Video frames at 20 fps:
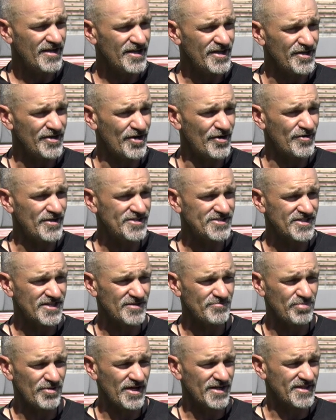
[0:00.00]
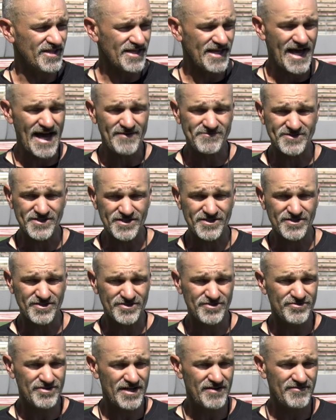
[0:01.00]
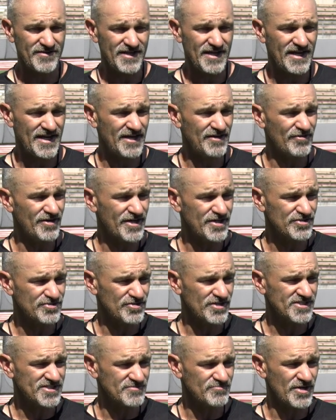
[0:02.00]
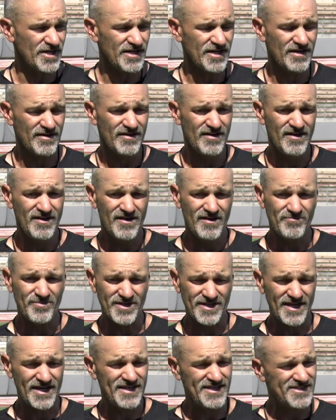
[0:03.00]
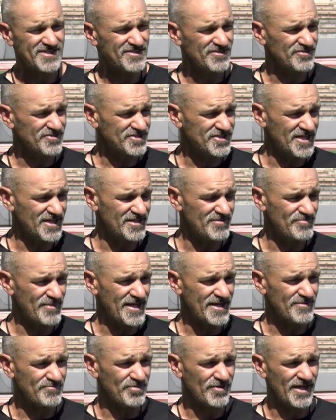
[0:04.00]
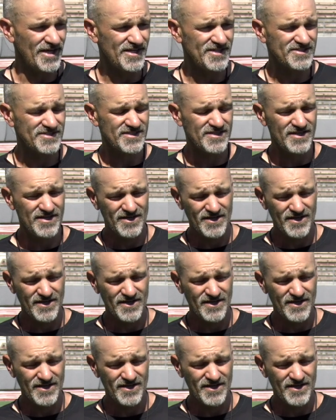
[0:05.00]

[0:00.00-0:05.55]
You know, he's going to plug the gaps. He's going to do it every day, and I know I can trust him right now. But yet he's still shedding, making plays.